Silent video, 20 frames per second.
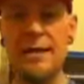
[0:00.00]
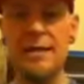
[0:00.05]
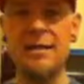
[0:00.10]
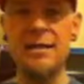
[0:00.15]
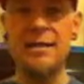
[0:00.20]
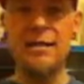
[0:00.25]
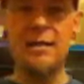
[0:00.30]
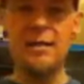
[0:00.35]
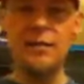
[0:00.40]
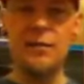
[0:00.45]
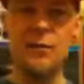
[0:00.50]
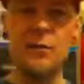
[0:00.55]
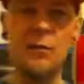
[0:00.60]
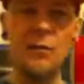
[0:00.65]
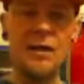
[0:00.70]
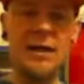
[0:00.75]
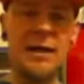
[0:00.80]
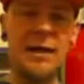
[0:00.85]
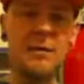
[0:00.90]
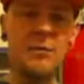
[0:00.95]
an
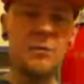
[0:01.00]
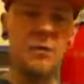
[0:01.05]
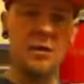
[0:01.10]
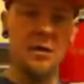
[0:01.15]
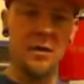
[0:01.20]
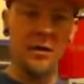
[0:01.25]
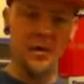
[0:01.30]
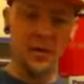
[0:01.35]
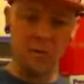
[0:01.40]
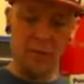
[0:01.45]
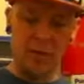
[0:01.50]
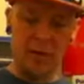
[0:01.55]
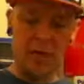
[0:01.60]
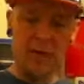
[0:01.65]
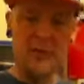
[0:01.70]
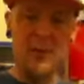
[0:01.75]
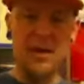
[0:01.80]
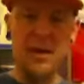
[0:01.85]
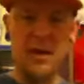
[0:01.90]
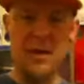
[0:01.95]
N64 game, and
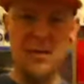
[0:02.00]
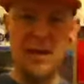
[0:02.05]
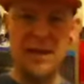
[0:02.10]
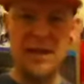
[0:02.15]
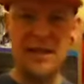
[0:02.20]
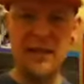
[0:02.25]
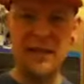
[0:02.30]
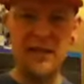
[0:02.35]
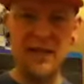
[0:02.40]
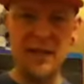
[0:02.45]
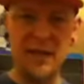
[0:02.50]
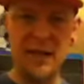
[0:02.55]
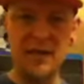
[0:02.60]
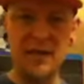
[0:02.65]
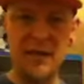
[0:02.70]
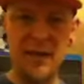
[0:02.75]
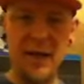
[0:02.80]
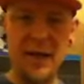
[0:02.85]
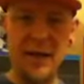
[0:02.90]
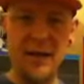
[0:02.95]
I'm not a massive fan
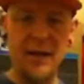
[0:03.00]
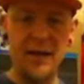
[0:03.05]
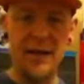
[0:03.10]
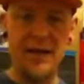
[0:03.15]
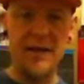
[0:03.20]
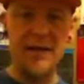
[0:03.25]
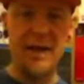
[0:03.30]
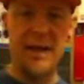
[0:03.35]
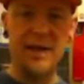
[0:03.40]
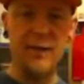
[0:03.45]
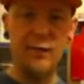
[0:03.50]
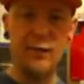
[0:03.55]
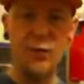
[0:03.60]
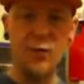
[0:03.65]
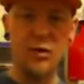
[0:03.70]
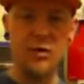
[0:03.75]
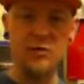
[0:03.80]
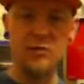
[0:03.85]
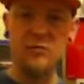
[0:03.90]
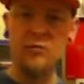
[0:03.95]
of the
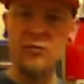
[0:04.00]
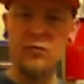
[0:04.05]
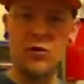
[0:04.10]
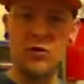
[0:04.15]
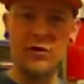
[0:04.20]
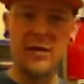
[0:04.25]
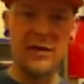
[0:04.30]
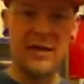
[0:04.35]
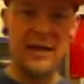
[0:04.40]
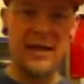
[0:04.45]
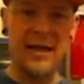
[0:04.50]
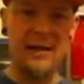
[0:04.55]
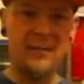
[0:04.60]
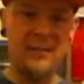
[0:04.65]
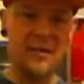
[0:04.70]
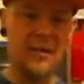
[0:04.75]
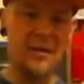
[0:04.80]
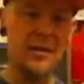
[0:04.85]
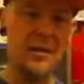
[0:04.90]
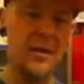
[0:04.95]
F1 driving
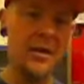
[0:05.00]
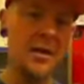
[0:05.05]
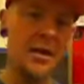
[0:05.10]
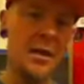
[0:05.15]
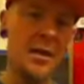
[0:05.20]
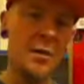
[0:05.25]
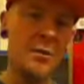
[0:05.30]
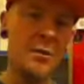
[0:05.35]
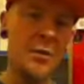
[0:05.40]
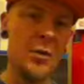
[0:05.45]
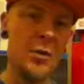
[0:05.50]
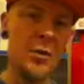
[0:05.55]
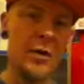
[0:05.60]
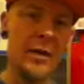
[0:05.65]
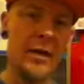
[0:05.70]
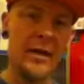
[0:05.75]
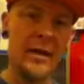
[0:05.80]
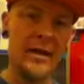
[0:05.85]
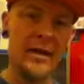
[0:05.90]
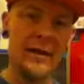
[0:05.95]
games, but
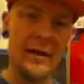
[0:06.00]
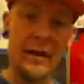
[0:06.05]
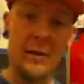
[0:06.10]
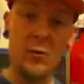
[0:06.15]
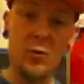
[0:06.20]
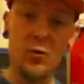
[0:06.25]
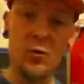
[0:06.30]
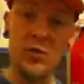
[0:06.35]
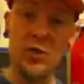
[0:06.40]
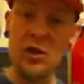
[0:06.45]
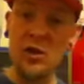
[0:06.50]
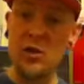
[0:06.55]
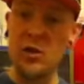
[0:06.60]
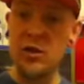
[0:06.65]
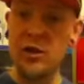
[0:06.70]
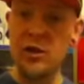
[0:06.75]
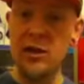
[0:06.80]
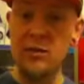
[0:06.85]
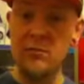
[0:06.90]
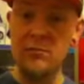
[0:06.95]
he said, would you
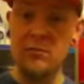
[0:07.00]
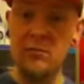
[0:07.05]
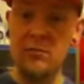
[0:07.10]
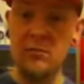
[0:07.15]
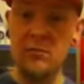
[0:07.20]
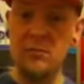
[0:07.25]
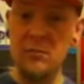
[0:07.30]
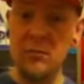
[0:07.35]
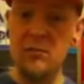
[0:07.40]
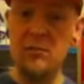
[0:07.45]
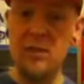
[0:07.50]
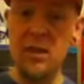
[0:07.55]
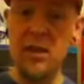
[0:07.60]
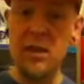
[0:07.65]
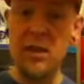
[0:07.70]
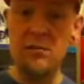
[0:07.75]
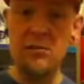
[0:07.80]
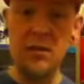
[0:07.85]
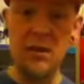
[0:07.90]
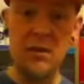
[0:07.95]
like it,
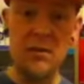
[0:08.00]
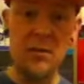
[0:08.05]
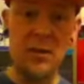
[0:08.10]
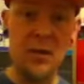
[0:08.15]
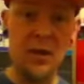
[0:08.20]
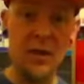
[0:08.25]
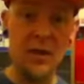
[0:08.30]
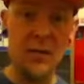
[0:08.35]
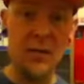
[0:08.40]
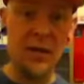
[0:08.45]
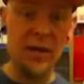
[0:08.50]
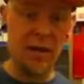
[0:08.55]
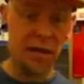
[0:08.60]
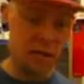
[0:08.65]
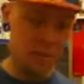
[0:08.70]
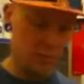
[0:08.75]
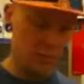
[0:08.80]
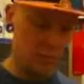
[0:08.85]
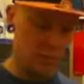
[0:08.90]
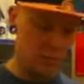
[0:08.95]
as part of the package?
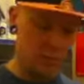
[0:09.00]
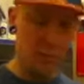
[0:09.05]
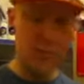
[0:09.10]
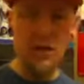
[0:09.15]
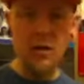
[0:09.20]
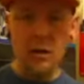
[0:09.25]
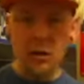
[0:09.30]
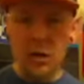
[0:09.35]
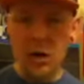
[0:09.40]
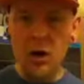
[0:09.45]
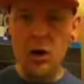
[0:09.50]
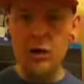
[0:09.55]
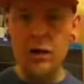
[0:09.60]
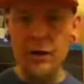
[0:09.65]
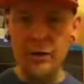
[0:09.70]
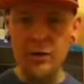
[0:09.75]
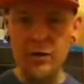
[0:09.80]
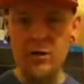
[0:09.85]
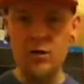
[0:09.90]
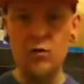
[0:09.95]
I went, I'll
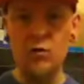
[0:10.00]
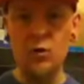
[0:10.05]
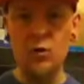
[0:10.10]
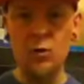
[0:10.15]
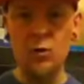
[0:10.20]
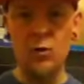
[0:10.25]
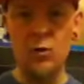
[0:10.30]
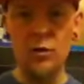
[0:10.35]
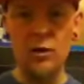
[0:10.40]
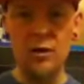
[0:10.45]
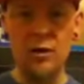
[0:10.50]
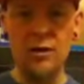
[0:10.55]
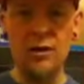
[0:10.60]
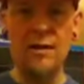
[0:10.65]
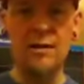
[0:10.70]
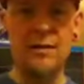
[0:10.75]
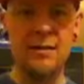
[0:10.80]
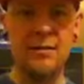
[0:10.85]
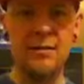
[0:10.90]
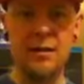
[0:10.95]
give it a try, why not,
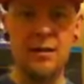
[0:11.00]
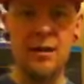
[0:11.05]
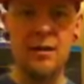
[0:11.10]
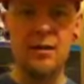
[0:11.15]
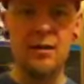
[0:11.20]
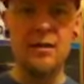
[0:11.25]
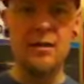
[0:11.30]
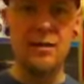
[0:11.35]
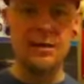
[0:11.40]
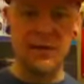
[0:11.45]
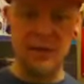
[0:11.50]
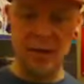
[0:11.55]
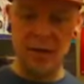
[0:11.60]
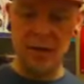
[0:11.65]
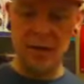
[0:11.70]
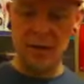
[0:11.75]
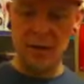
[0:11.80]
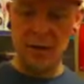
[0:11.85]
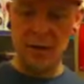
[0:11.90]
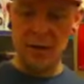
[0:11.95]
let's give it a
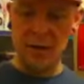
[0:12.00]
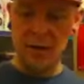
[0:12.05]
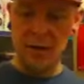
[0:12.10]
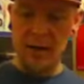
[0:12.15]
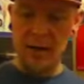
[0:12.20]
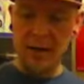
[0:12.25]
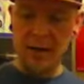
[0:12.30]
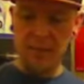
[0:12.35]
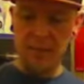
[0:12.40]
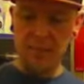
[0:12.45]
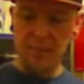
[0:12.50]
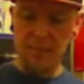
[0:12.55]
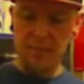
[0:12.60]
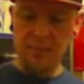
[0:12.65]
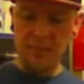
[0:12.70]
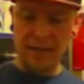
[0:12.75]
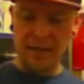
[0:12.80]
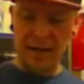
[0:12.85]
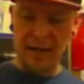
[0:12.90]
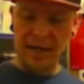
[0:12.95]
go.
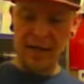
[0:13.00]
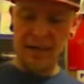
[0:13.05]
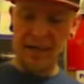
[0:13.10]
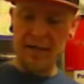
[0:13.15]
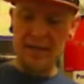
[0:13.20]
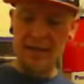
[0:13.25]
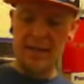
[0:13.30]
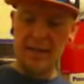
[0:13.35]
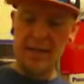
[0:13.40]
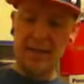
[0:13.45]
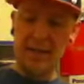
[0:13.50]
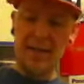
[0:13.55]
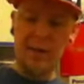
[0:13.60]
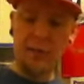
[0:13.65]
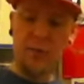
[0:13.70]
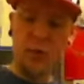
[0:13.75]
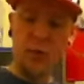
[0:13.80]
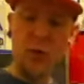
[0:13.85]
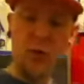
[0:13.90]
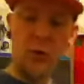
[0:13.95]
And it is the
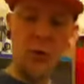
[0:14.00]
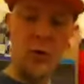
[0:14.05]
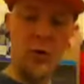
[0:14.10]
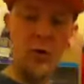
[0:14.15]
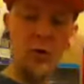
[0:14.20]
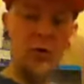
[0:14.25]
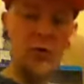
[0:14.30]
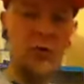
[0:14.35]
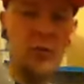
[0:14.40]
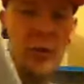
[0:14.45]
F1 World